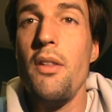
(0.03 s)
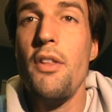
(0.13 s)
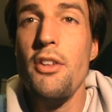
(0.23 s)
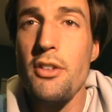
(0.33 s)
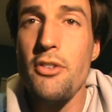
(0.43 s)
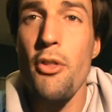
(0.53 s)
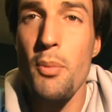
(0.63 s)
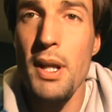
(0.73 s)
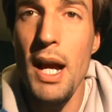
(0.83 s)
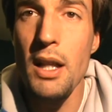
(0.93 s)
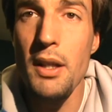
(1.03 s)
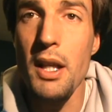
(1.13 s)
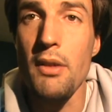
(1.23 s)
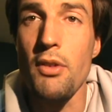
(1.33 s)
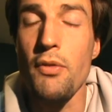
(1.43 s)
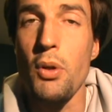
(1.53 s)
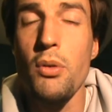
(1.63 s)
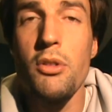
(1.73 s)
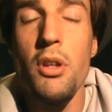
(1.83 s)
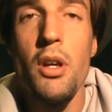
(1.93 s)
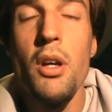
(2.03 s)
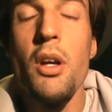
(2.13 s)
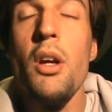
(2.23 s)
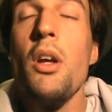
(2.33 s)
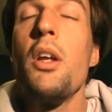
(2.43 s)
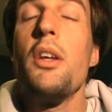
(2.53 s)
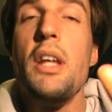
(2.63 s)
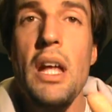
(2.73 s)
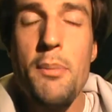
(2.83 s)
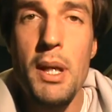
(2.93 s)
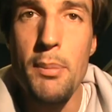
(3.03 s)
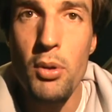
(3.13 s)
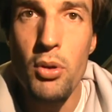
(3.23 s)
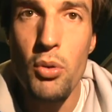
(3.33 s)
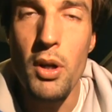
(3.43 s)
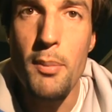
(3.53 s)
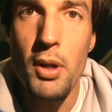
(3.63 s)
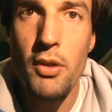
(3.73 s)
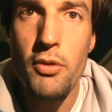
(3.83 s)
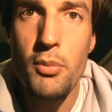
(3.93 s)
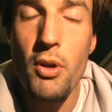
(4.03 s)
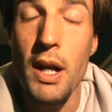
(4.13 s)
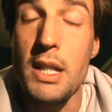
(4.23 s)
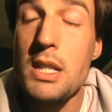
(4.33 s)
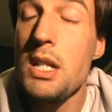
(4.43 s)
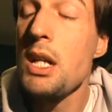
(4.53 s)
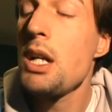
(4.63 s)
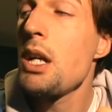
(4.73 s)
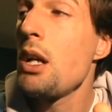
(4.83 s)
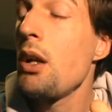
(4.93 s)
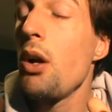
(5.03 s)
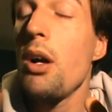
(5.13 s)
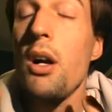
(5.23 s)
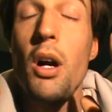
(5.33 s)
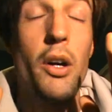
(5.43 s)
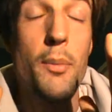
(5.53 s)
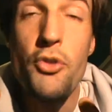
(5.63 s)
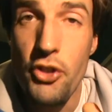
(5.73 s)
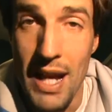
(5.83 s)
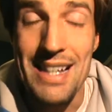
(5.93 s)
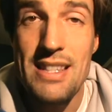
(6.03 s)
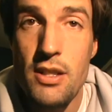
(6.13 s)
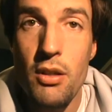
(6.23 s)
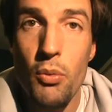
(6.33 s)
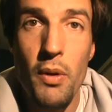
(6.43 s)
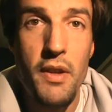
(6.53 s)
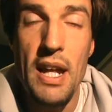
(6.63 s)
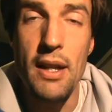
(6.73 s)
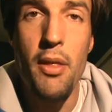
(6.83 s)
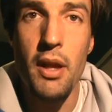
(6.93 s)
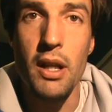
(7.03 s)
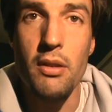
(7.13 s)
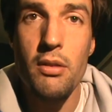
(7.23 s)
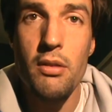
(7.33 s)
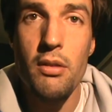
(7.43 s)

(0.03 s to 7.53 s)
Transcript: This is the reality of it, folks. Dead people who are apart from Christ are obsessed with dead things.